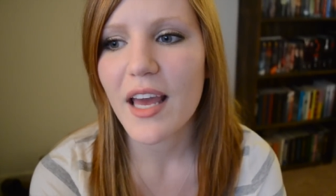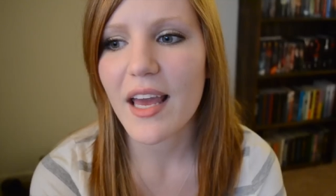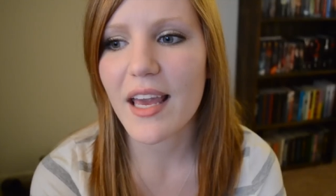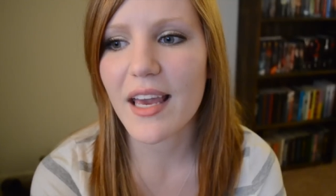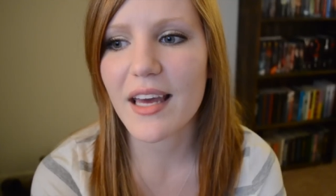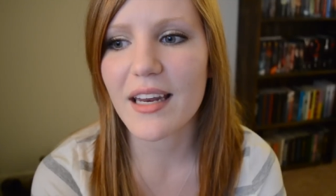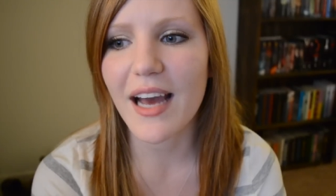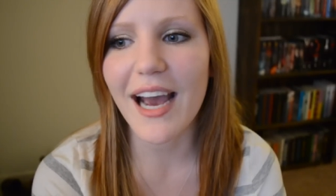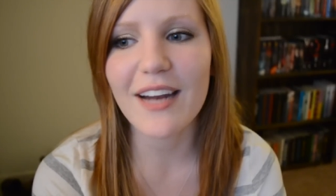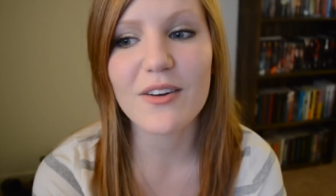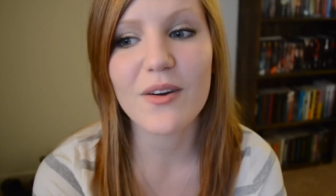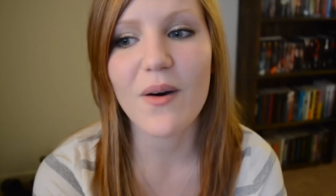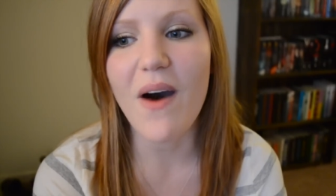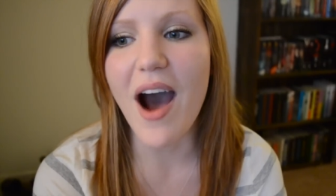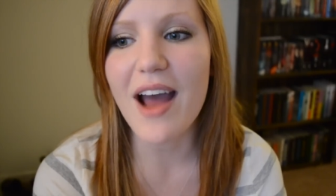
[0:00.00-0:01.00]
And I don't
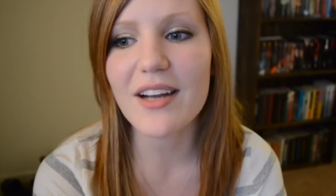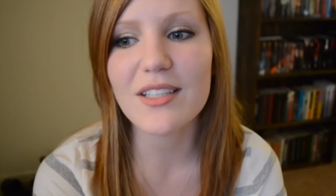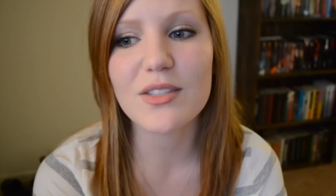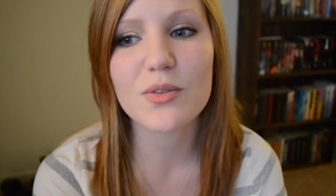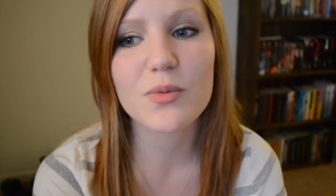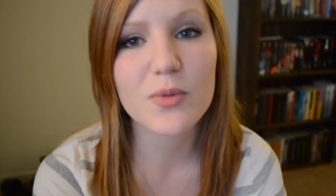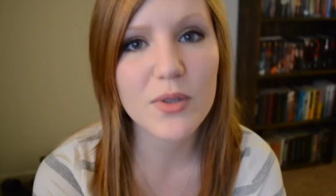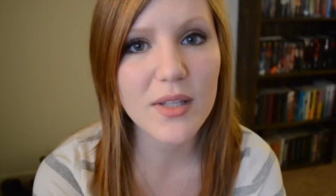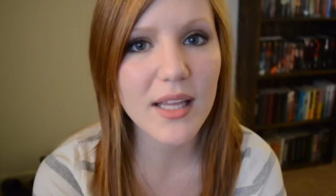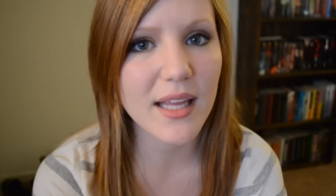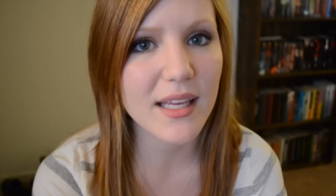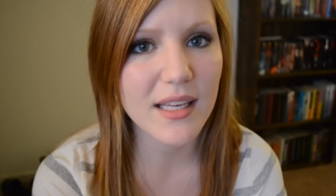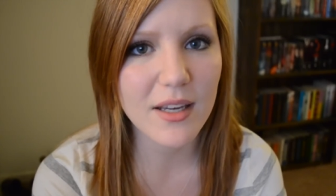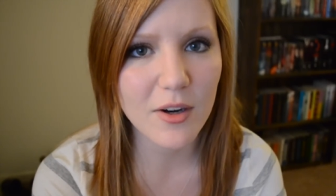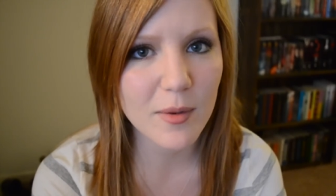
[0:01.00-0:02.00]
know, I just really
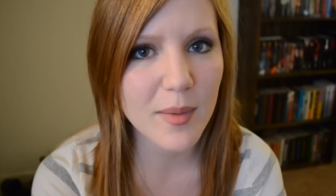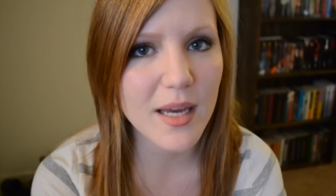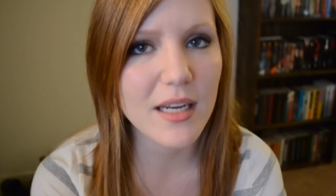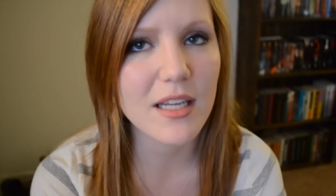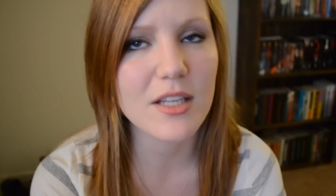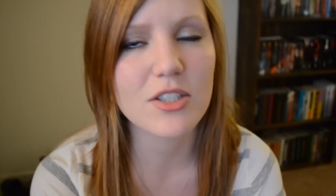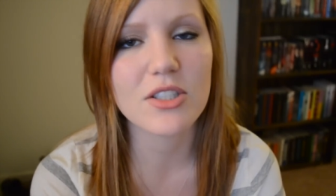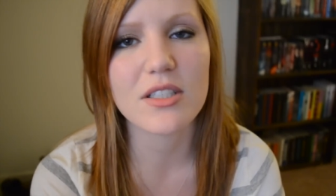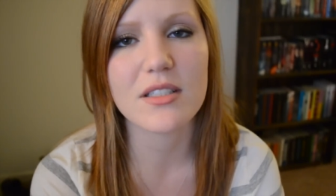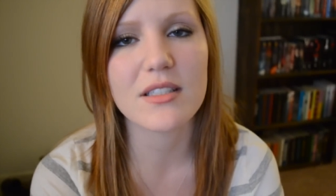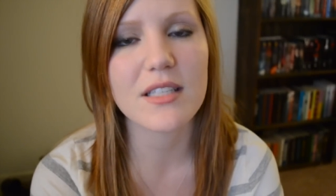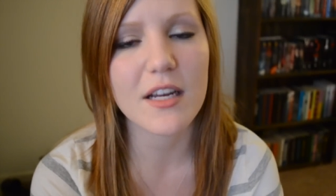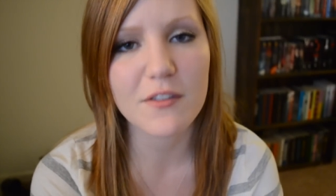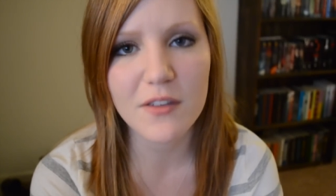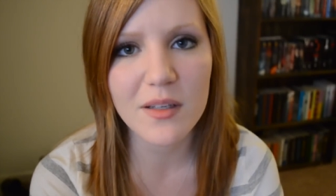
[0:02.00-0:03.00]
like Hermione. She's
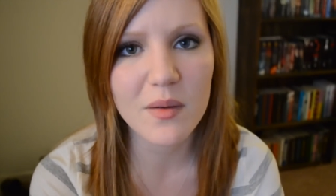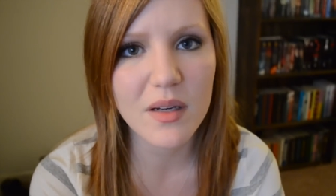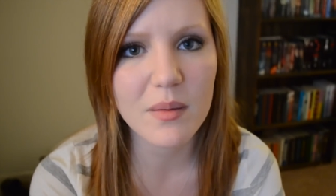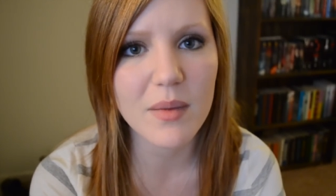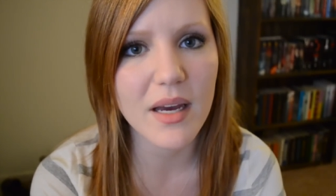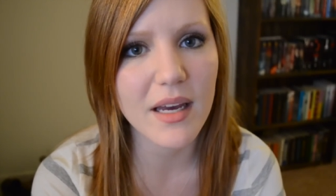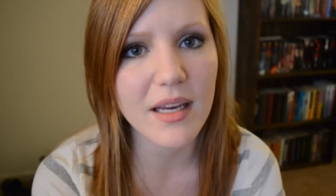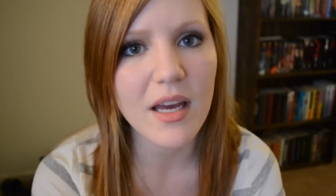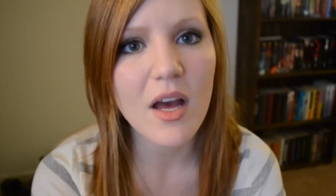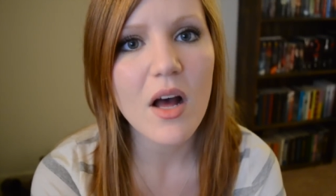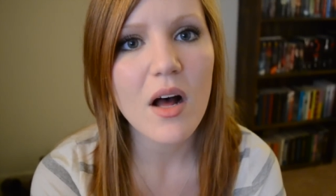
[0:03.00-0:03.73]
definitely one of my